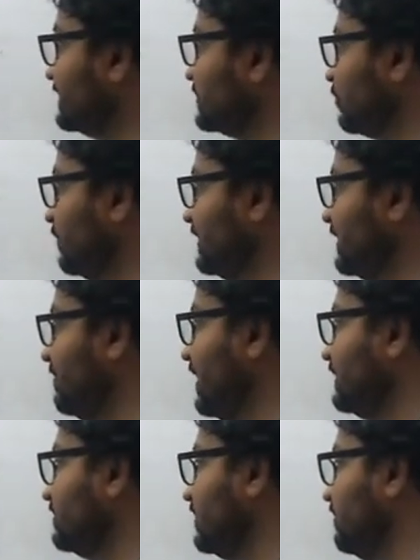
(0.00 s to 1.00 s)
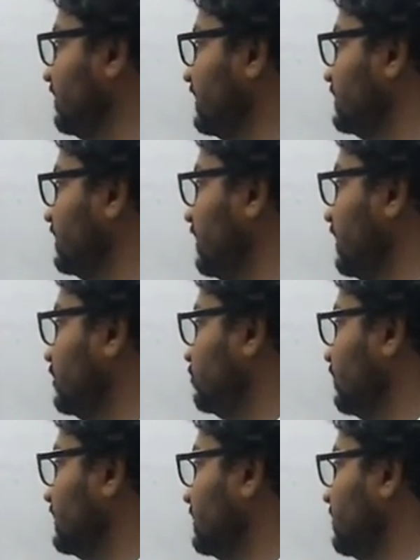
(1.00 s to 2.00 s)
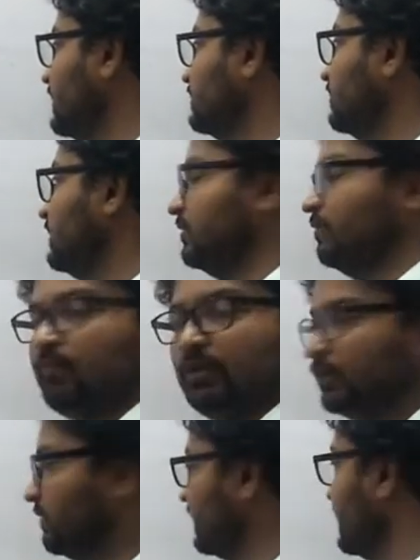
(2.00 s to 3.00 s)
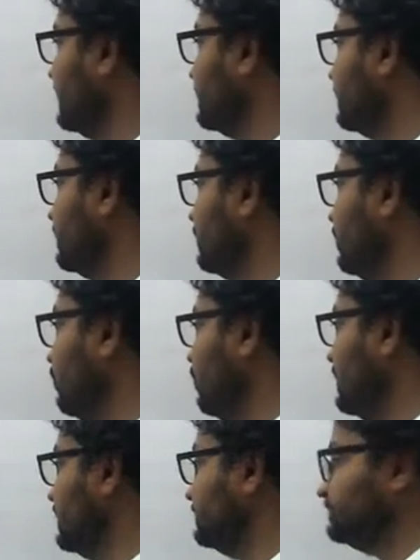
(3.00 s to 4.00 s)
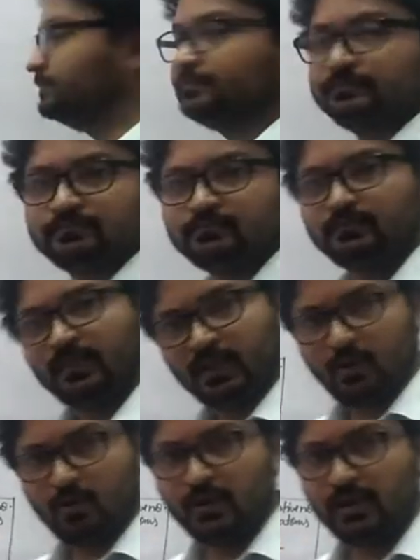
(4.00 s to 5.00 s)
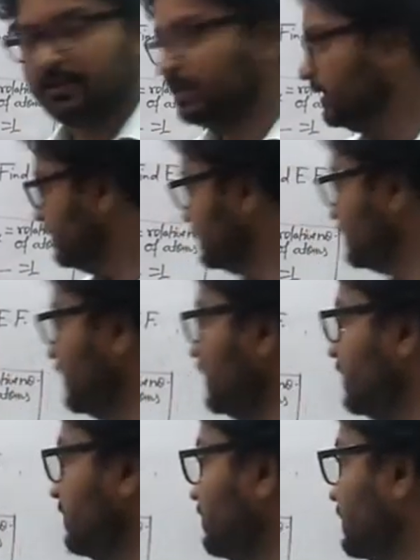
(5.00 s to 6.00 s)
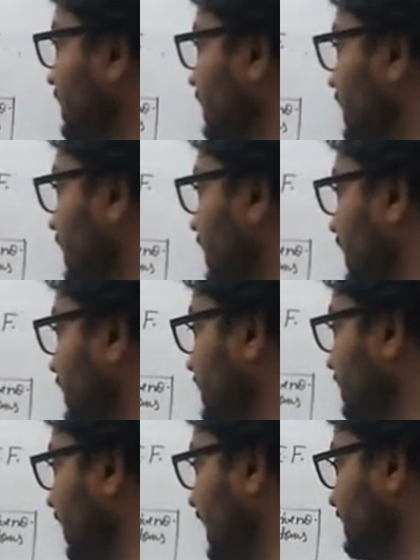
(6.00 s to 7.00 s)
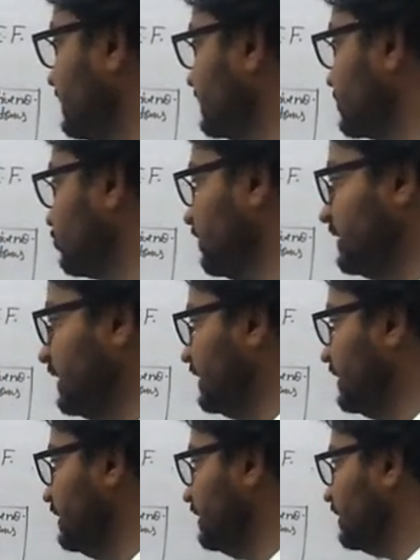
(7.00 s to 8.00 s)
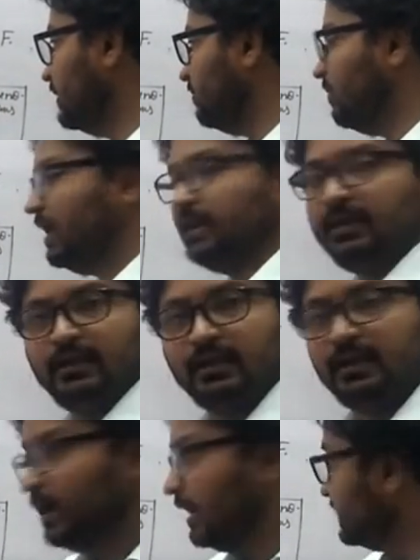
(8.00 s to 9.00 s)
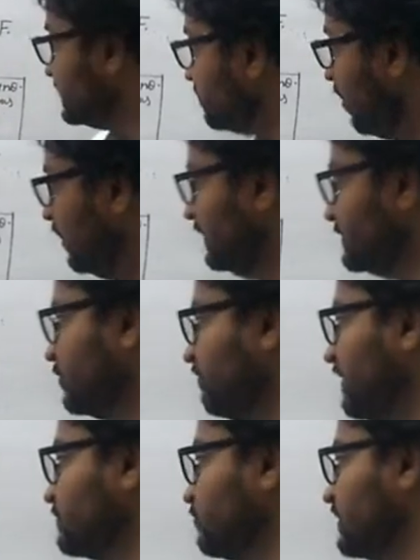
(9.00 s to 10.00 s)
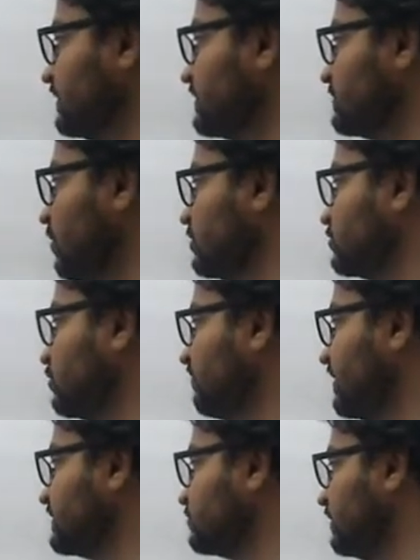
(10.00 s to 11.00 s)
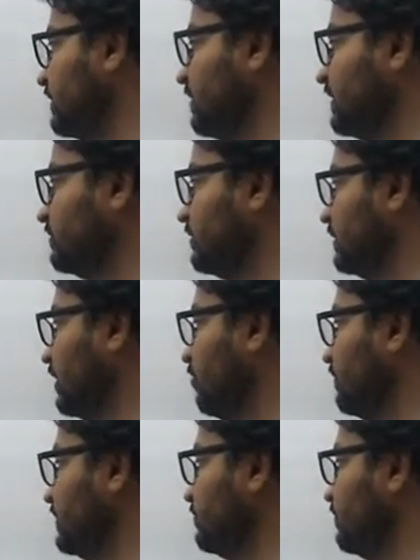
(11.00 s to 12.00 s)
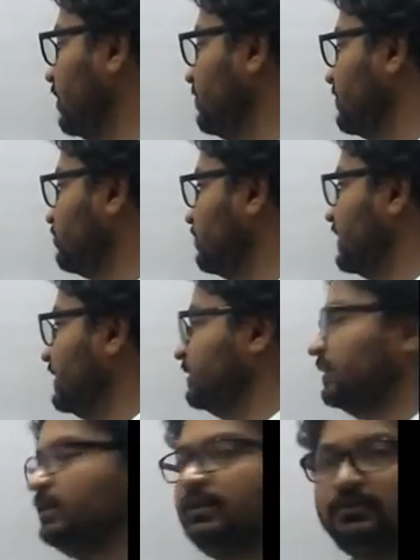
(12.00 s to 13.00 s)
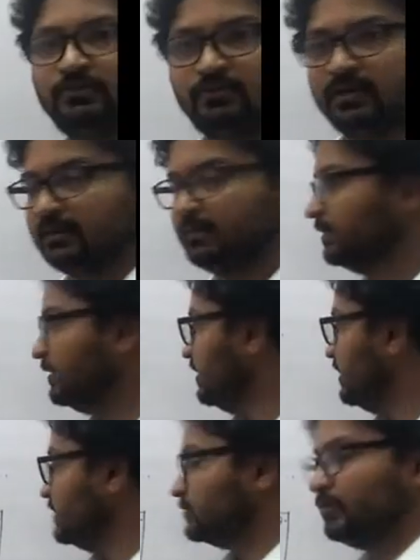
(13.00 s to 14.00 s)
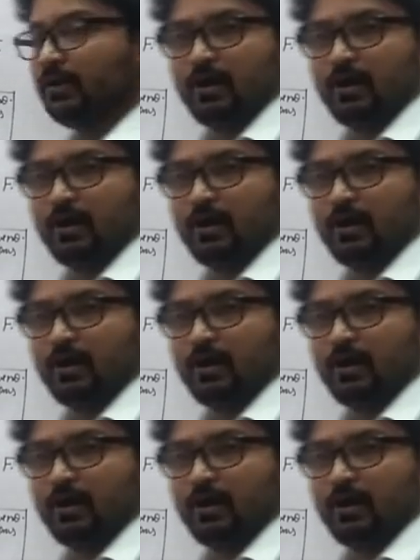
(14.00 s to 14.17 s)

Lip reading: this 20 by 3 with 20 by 3. What you will get? 1. Okay, see here. Divide this 20 by smallest of X. What is the smallest of X? 20 by 3. How much you will get? 3. So